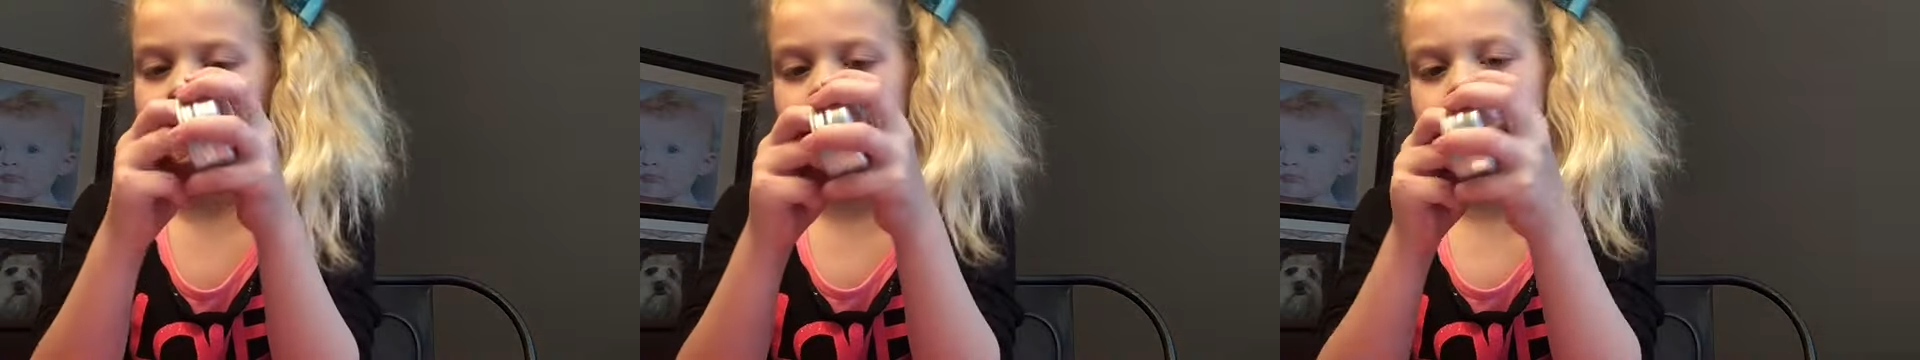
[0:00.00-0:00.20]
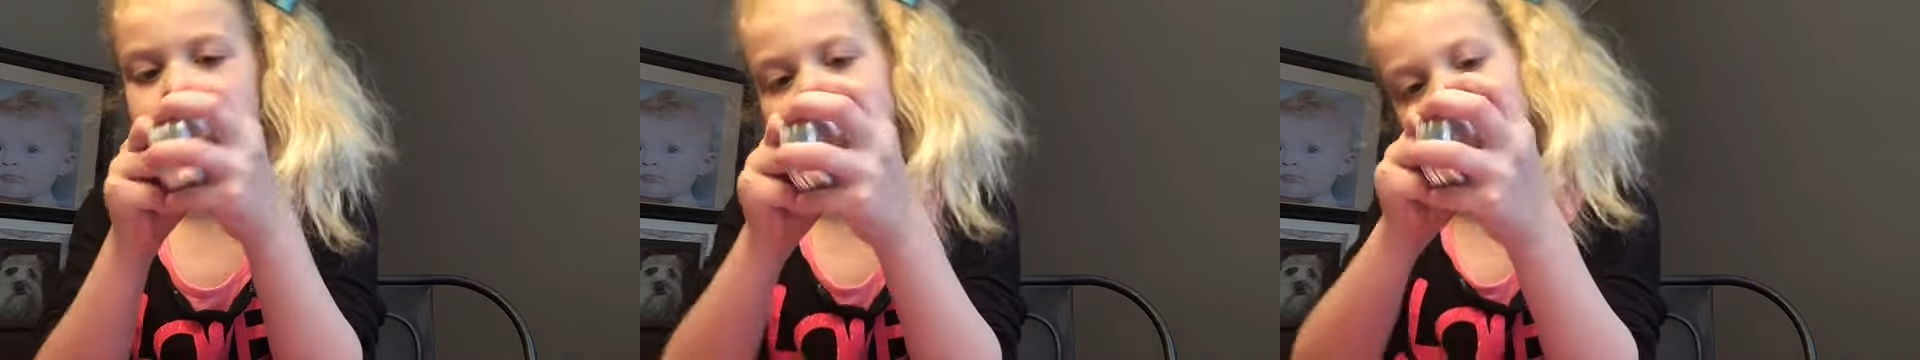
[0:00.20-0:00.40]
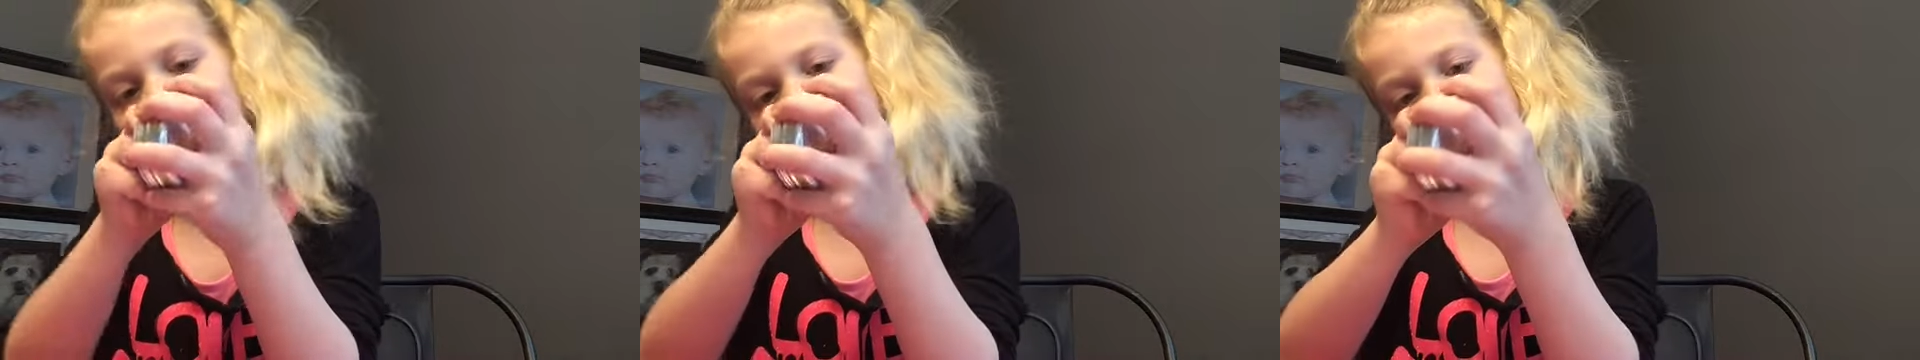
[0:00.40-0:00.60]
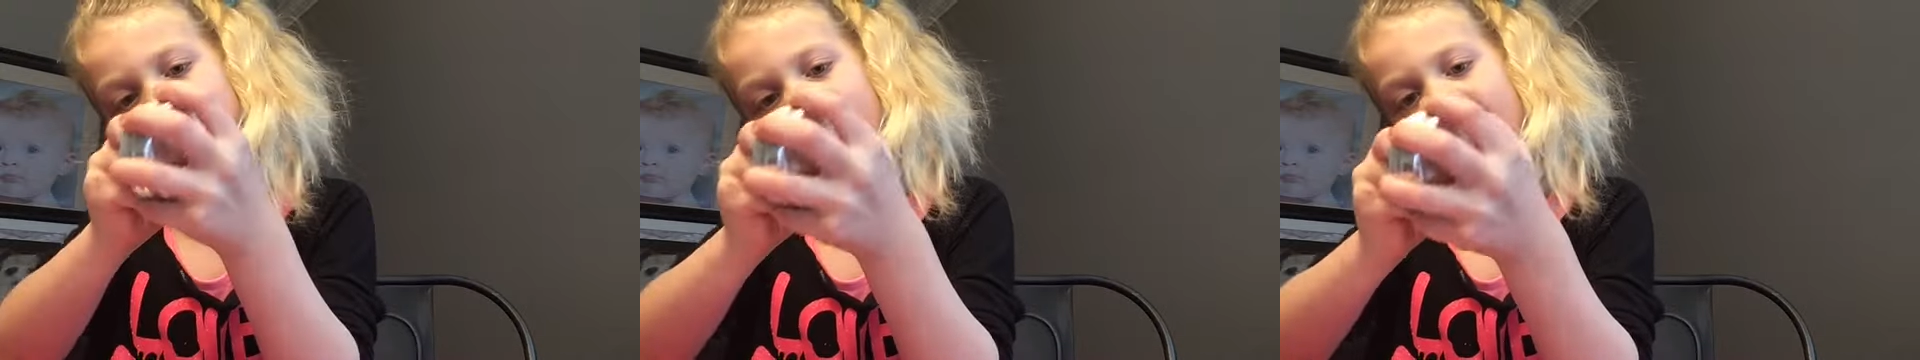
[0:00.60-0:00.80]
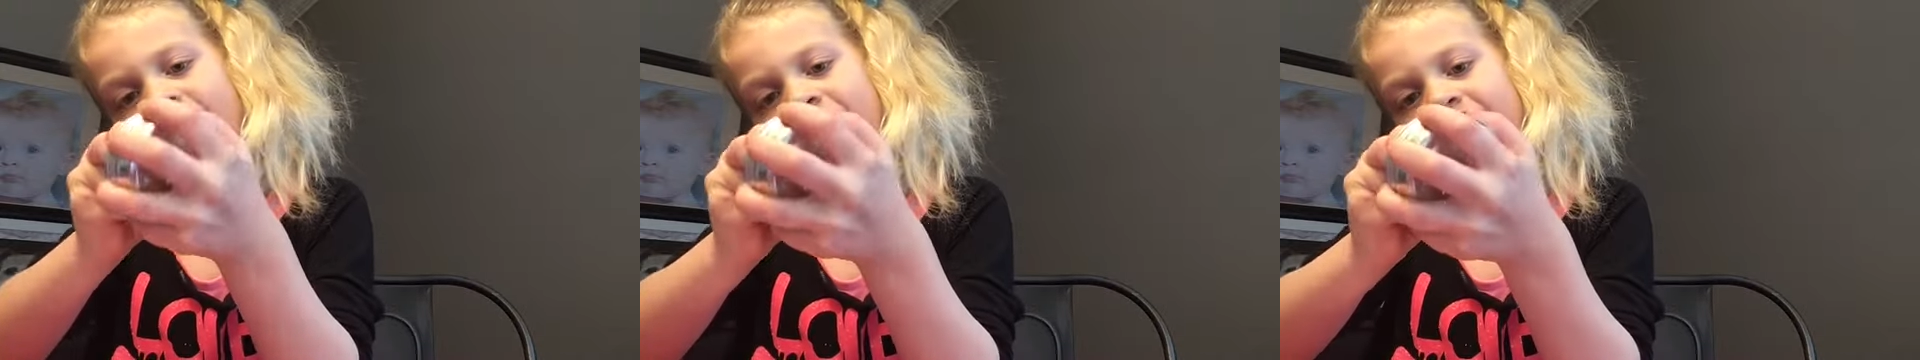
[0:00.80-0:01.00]
It looks like
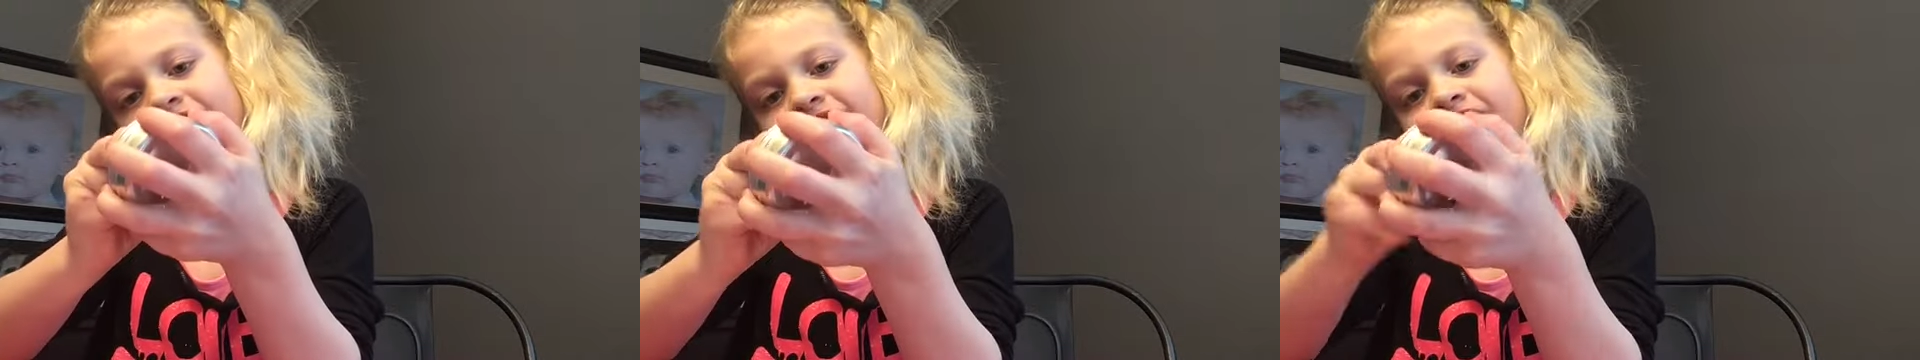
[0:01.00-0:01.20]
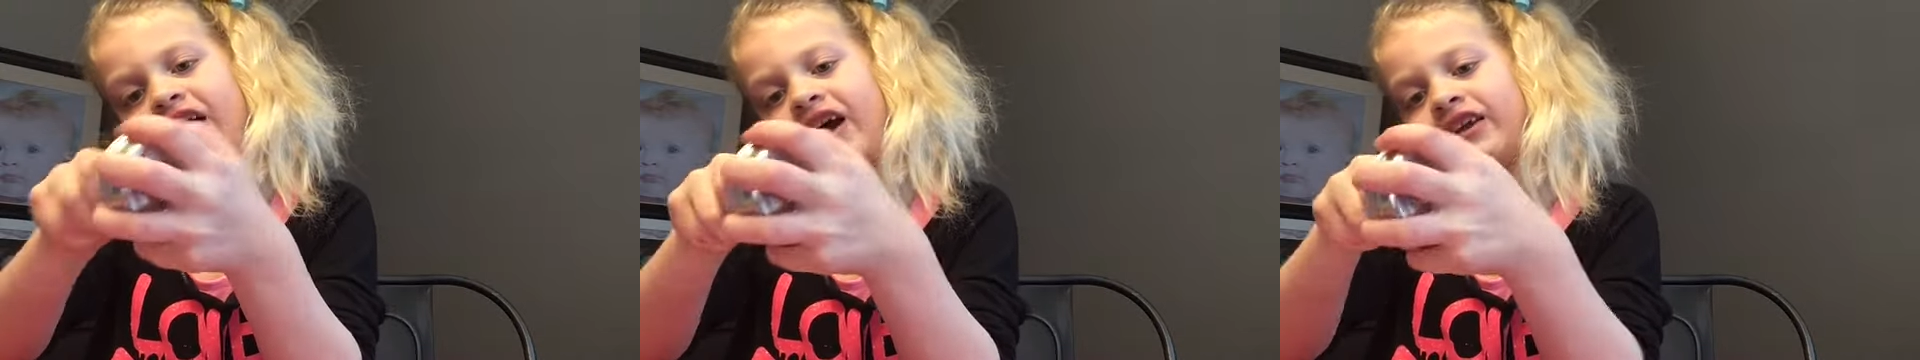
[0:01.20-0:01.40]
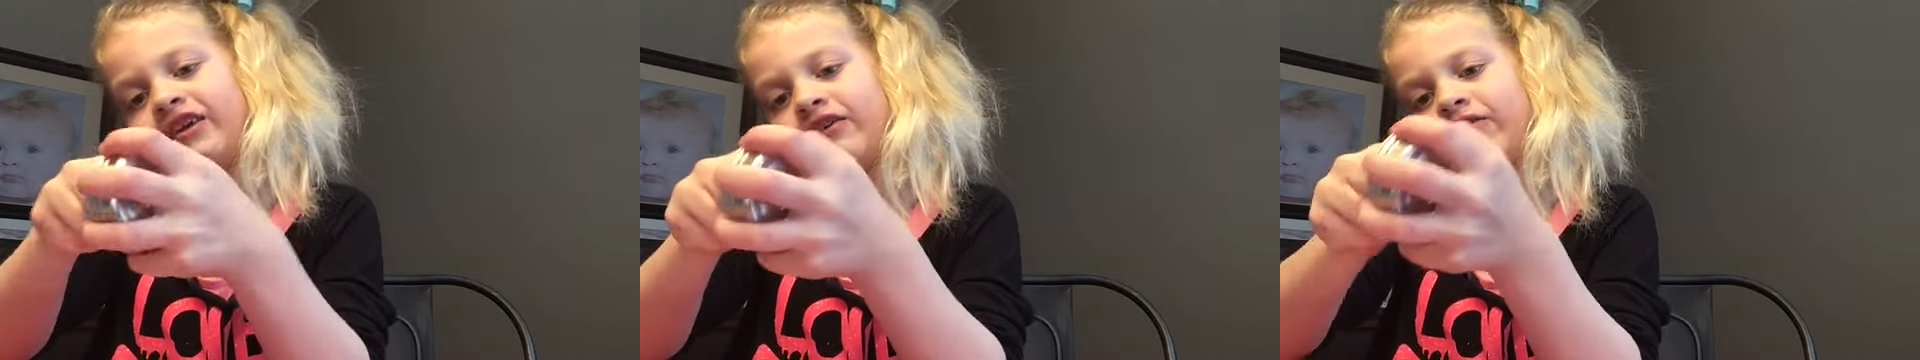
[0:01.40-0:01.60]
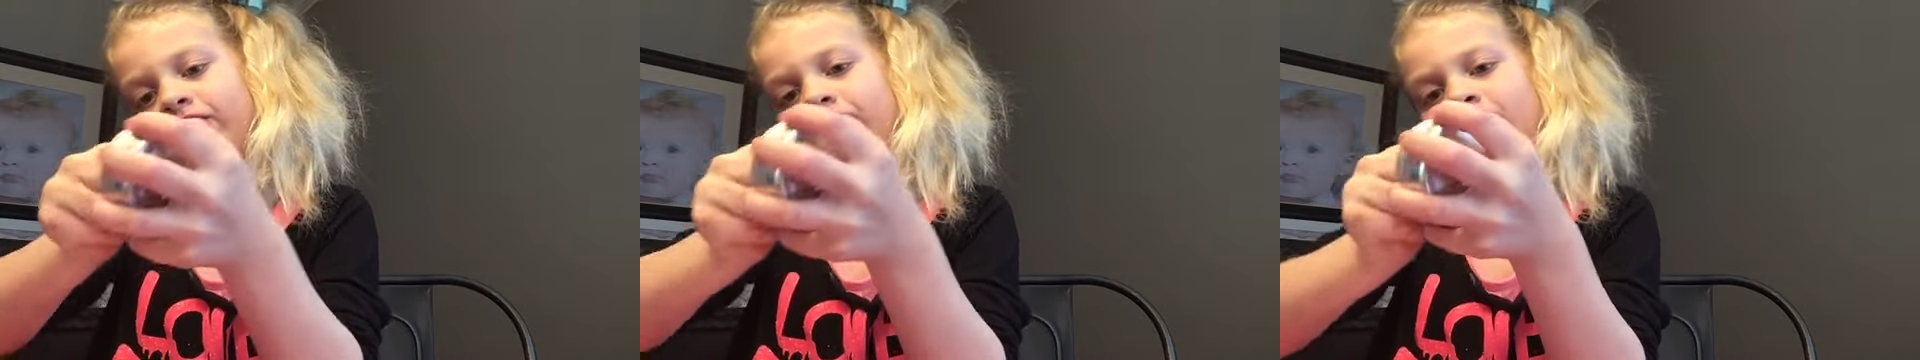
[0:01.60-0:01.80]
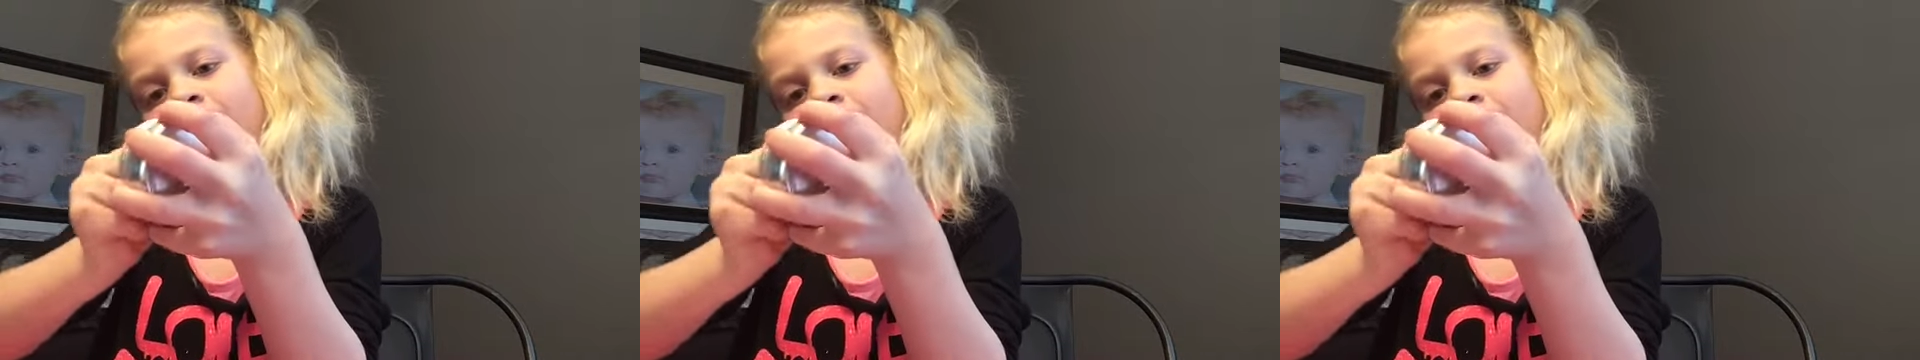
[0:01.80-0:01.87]
cherries, kind of.